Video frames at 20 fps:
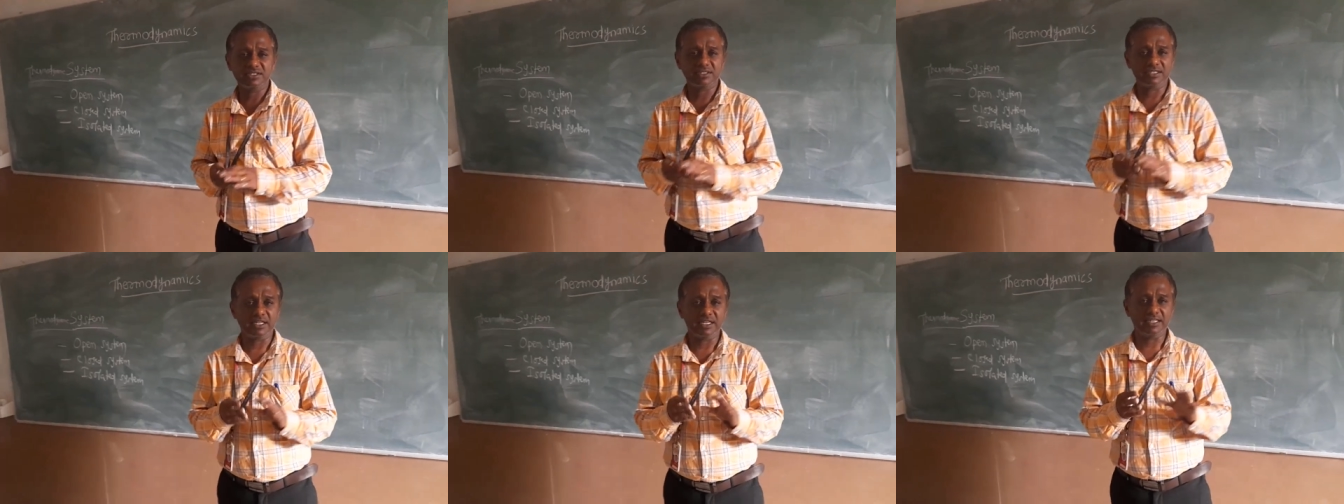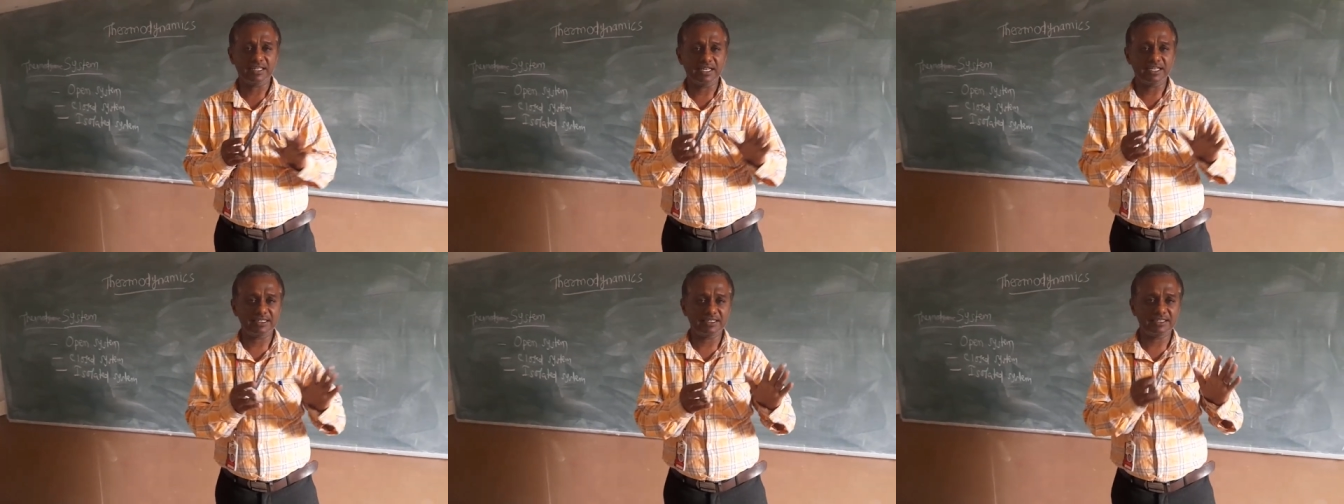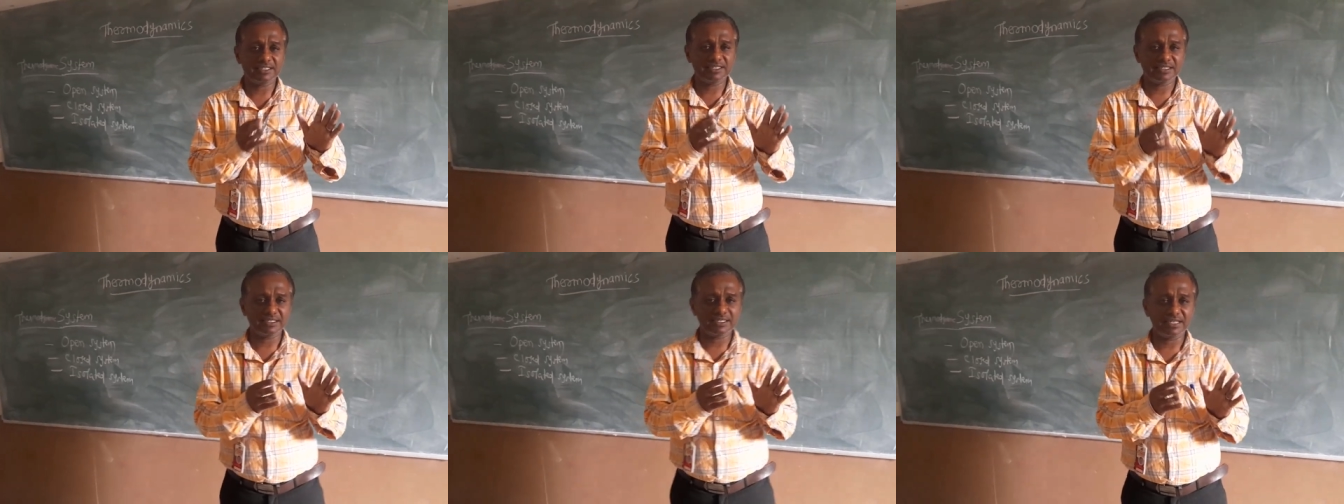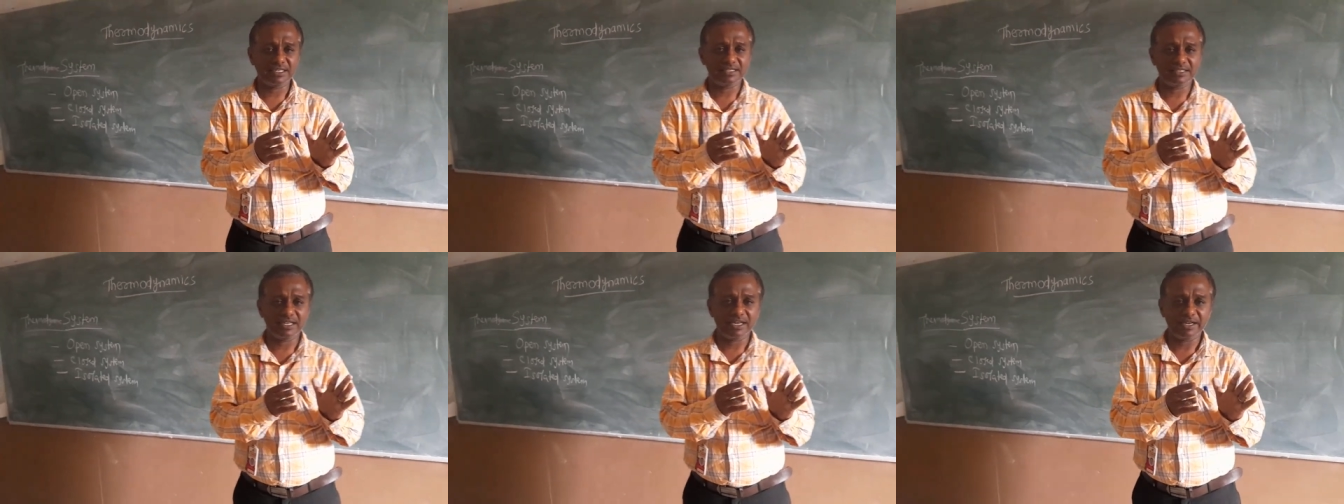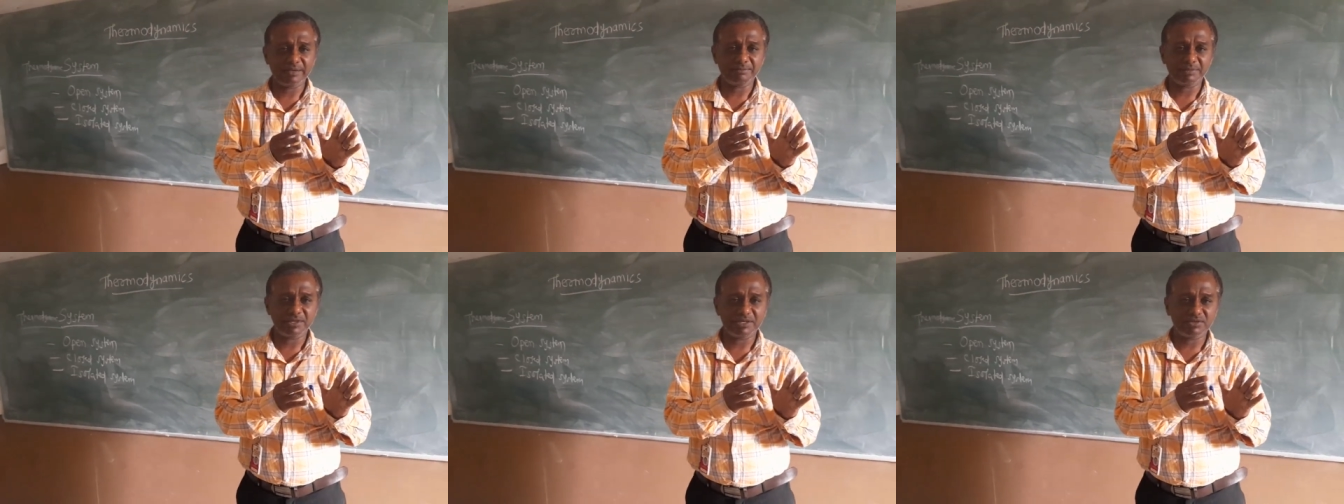the thing in
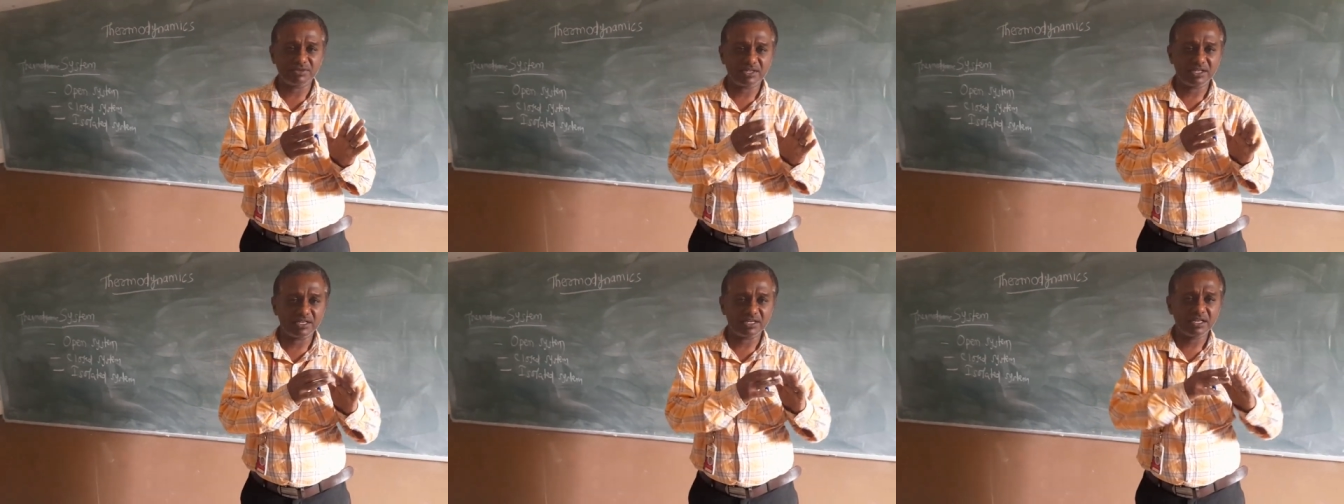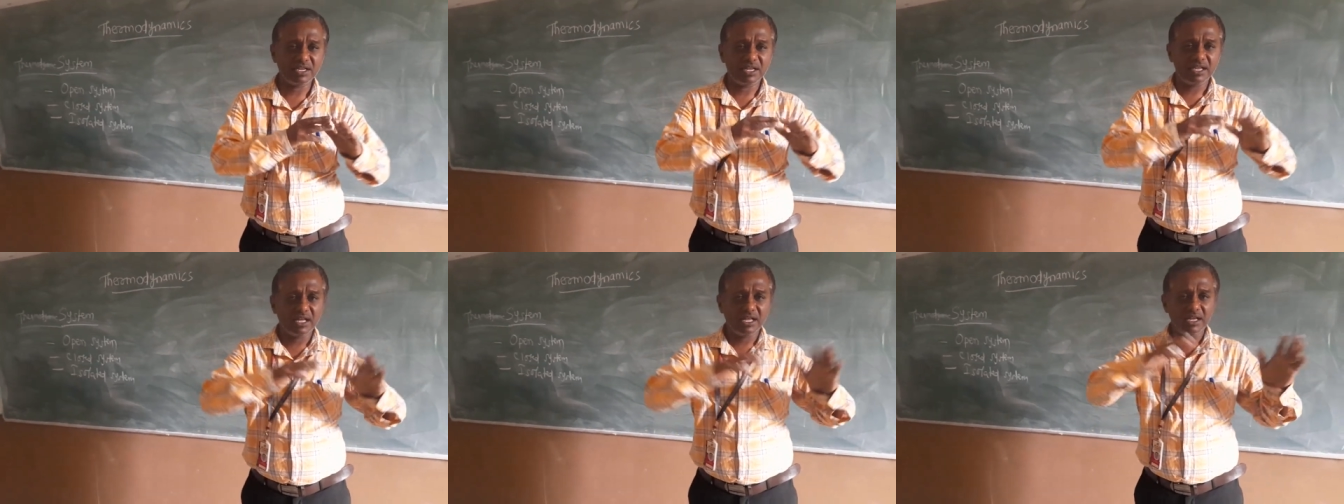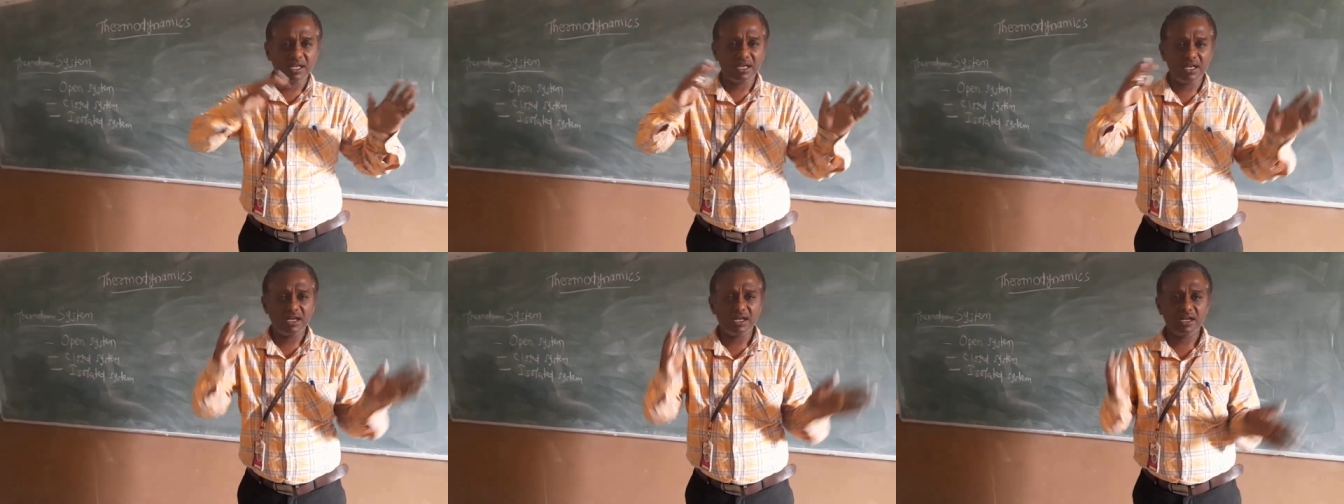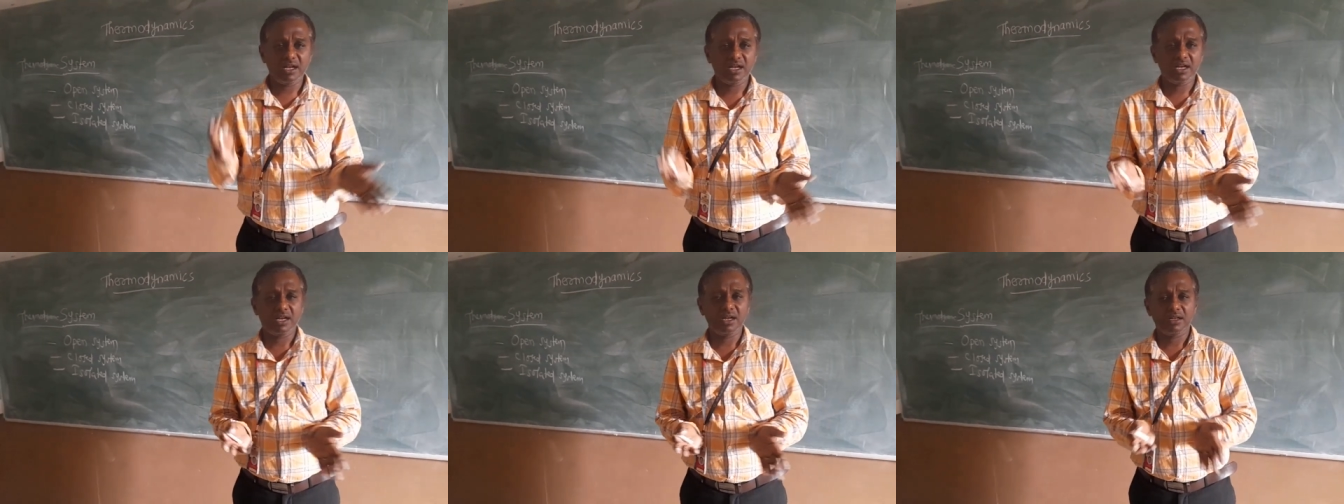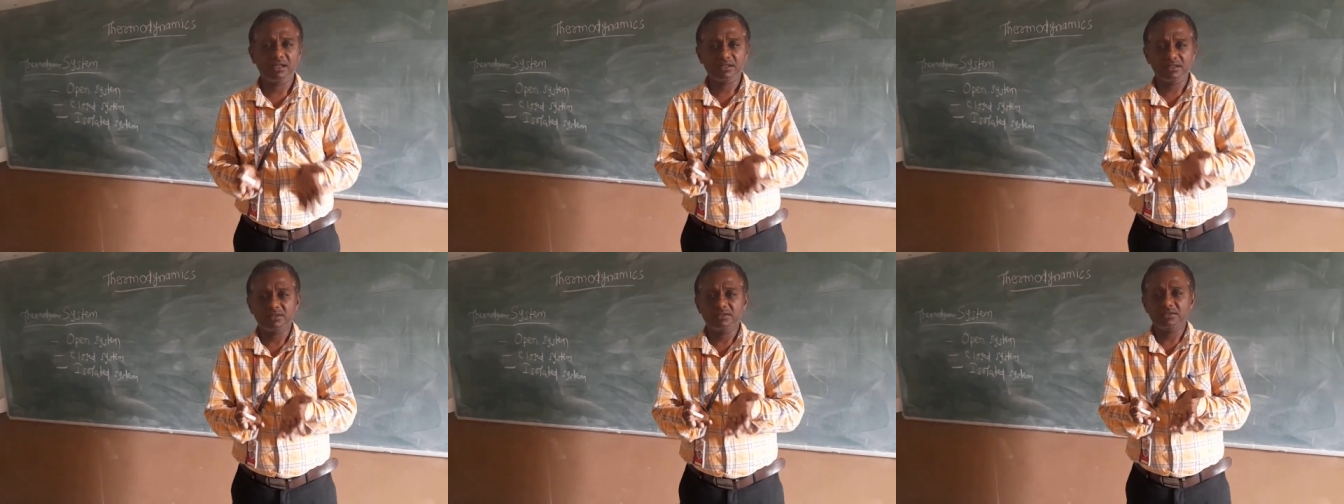that
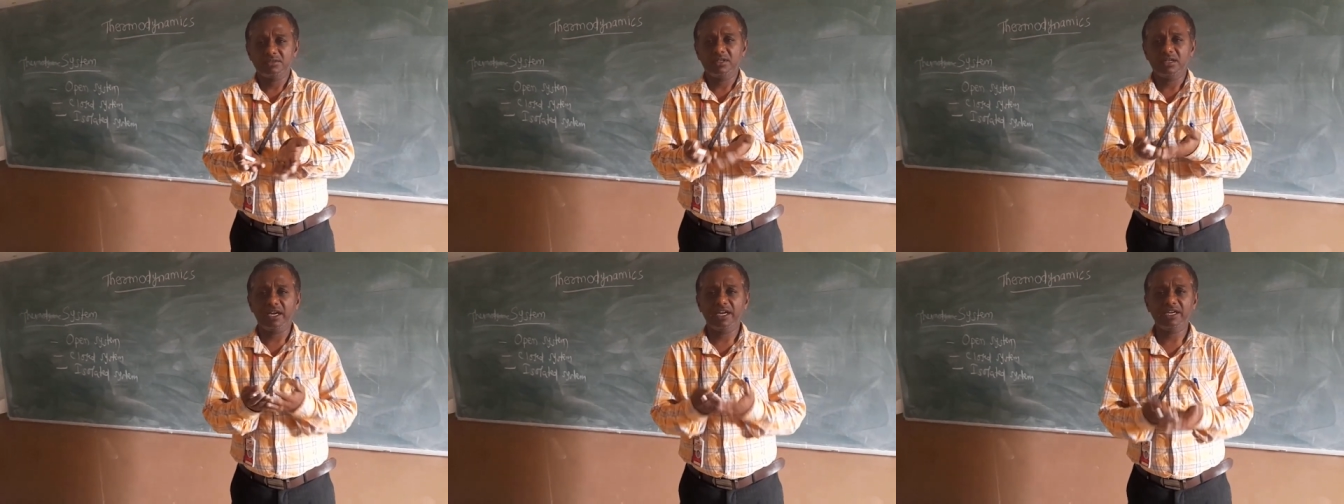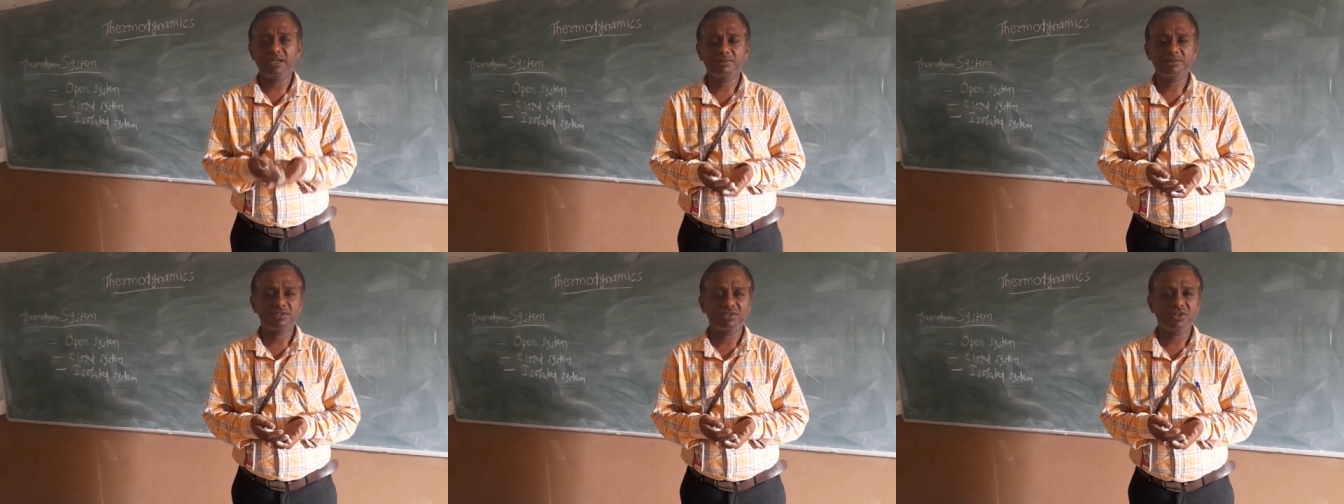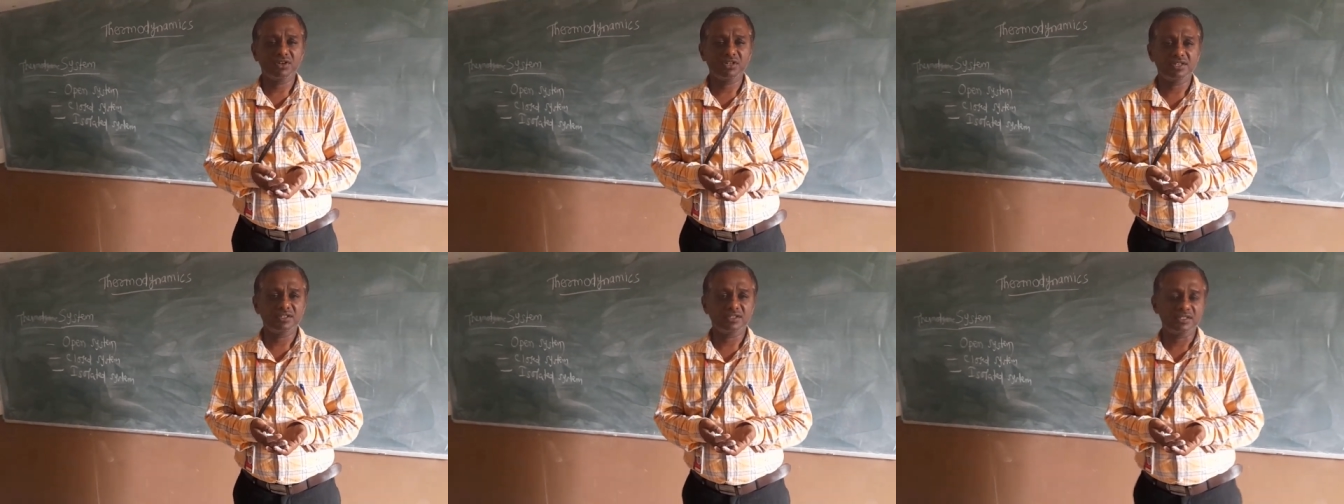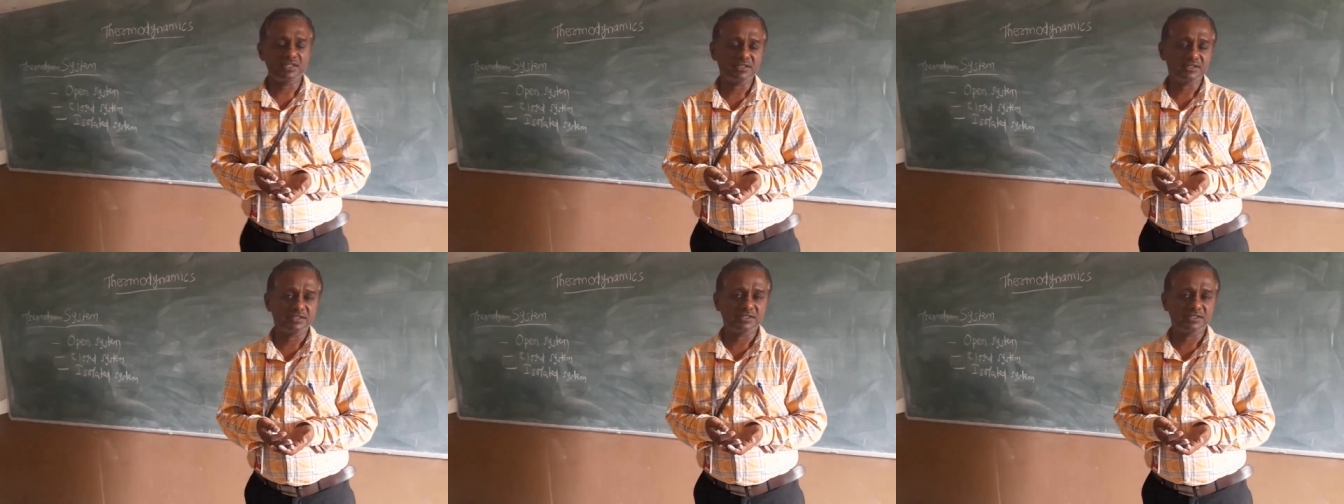particular item is called as a